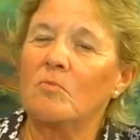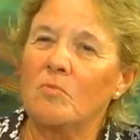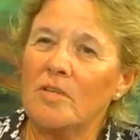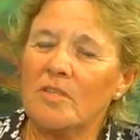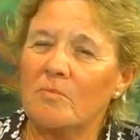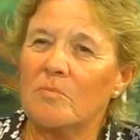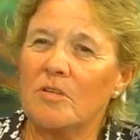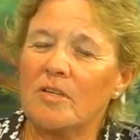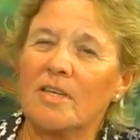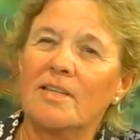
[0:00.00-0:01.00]
with the
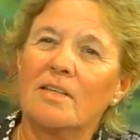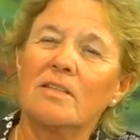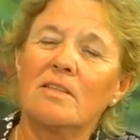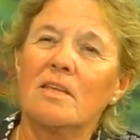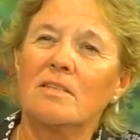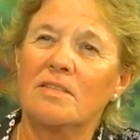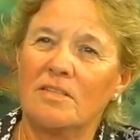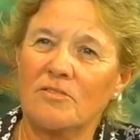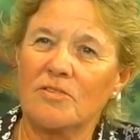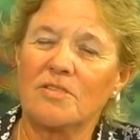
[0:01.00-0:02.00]
book, and it, it's
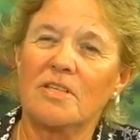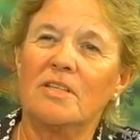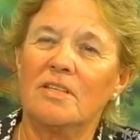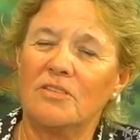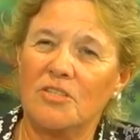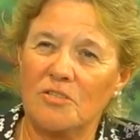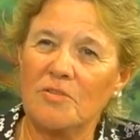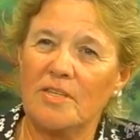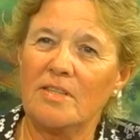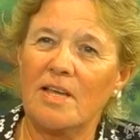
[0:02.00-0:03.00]
interesting in
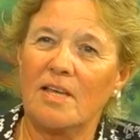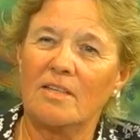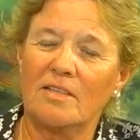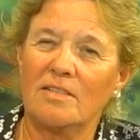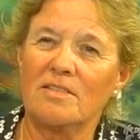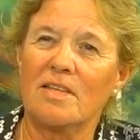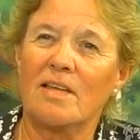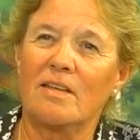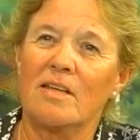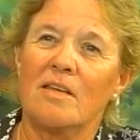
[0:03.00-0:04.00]
doing that is
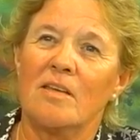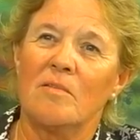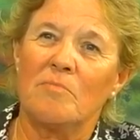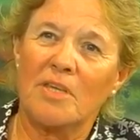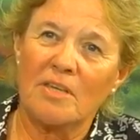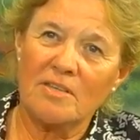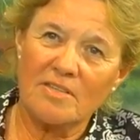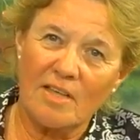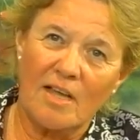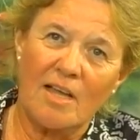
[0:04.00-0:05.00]
that
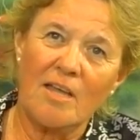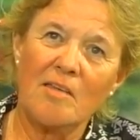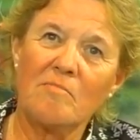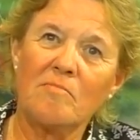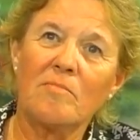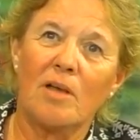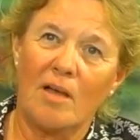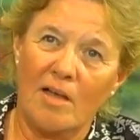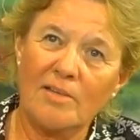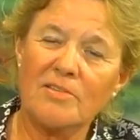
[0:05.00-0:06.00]
because I'm
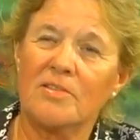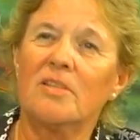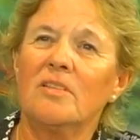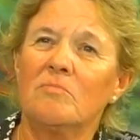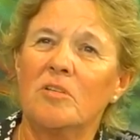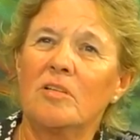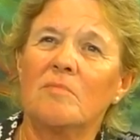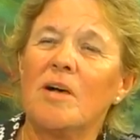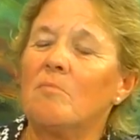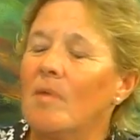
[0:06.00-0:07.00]
honest in the book
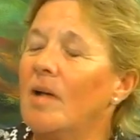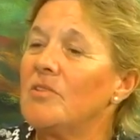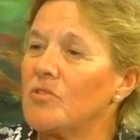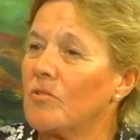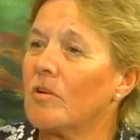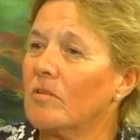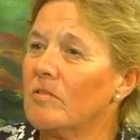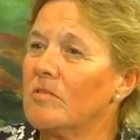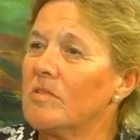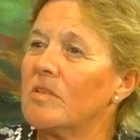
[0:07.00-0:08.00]
about my
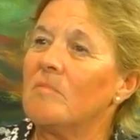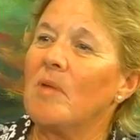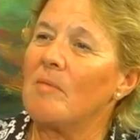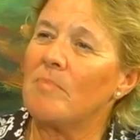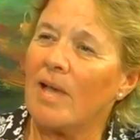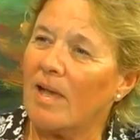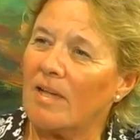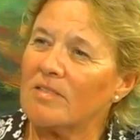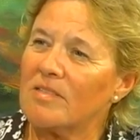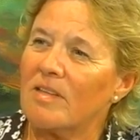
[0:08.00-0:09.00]
struggles and my
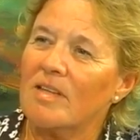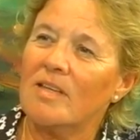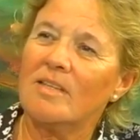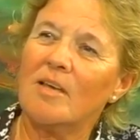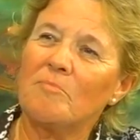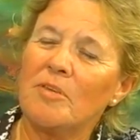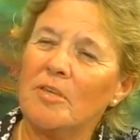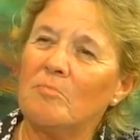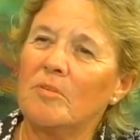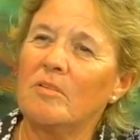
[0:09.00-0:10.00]
past, mm-hmm. that
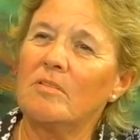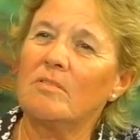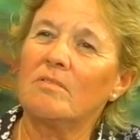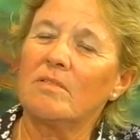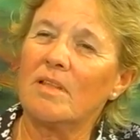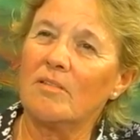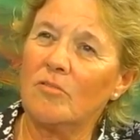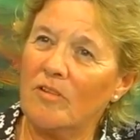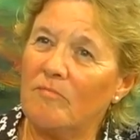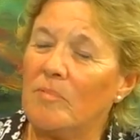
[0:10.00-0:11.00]
people
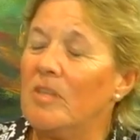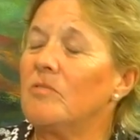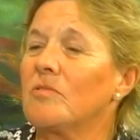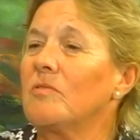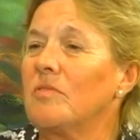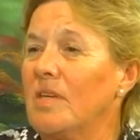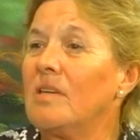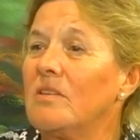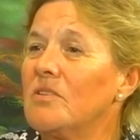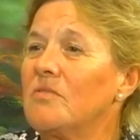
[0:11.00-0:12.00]
who have been through
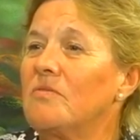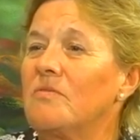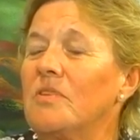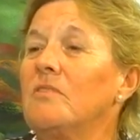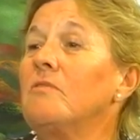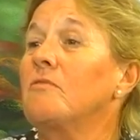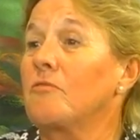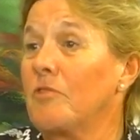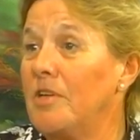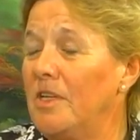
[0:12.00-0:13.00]
things feel
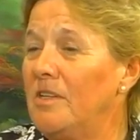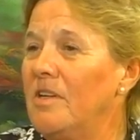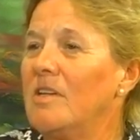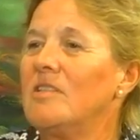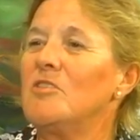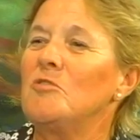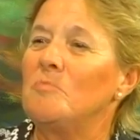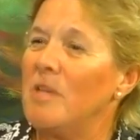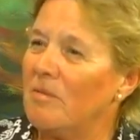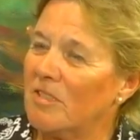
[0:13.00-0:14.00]
freed to
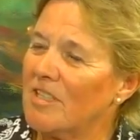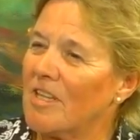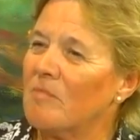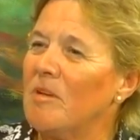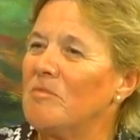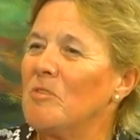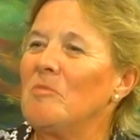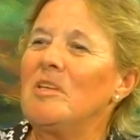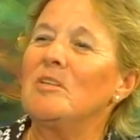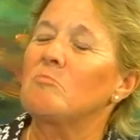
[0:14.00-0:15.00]
be able to come up to
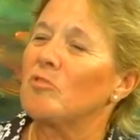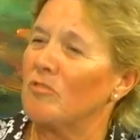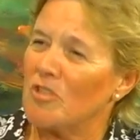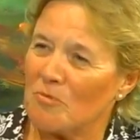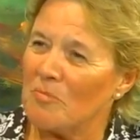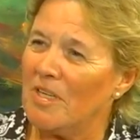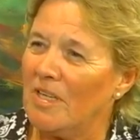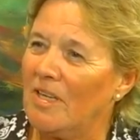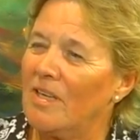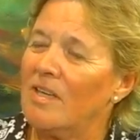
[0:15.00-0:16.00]
me and approach
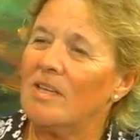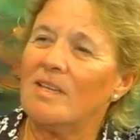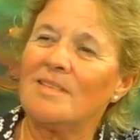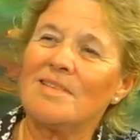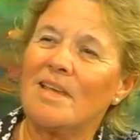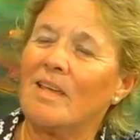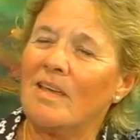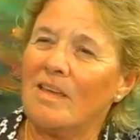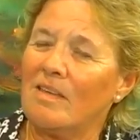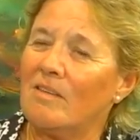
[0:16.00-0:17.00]
me and say,
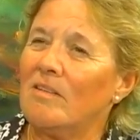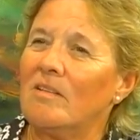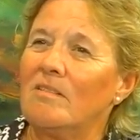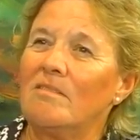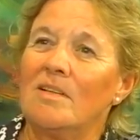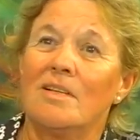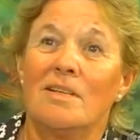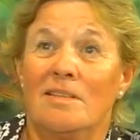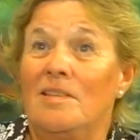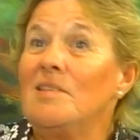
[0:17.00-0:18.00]
hey, you know,
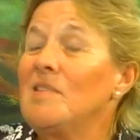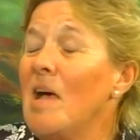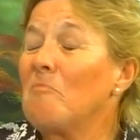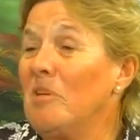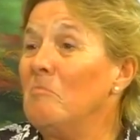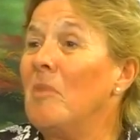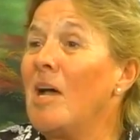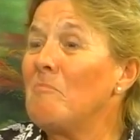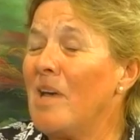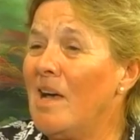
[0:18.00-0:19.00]
this happened in
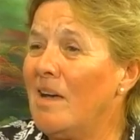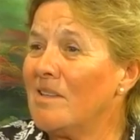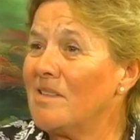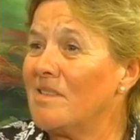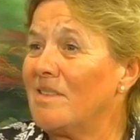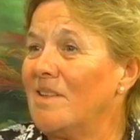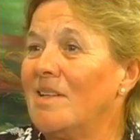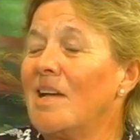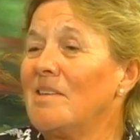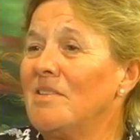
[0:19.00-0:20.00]
my past,
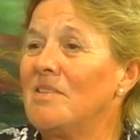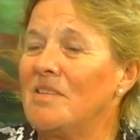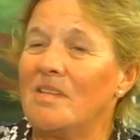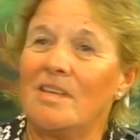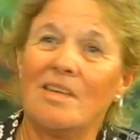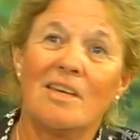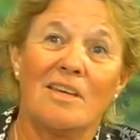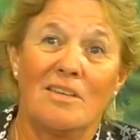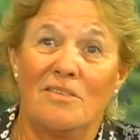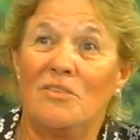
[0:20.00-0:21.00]
and I can see
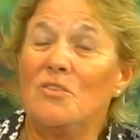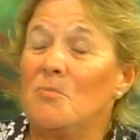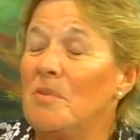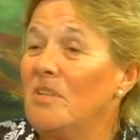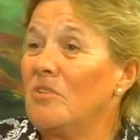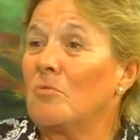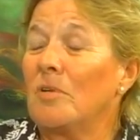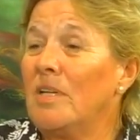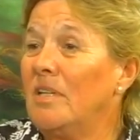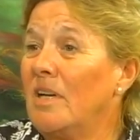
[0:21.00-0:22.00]
you spent
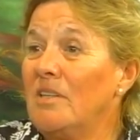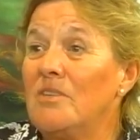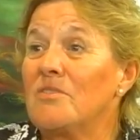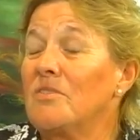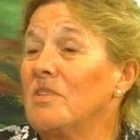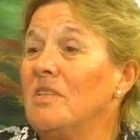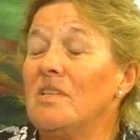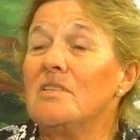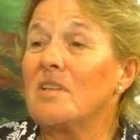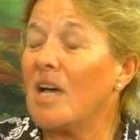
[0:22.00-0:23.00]
29 years in
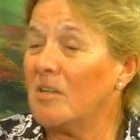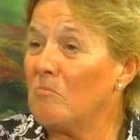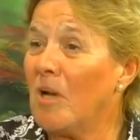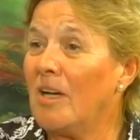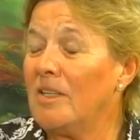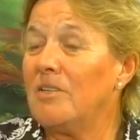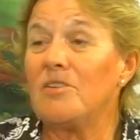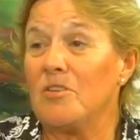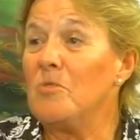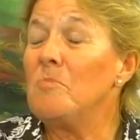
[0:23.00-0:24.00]
this kind of bondage
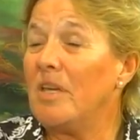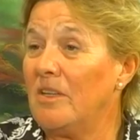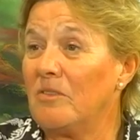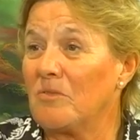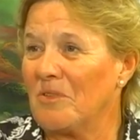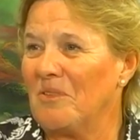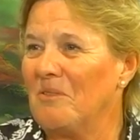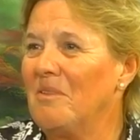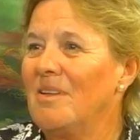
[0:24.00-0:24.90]
and you made it through.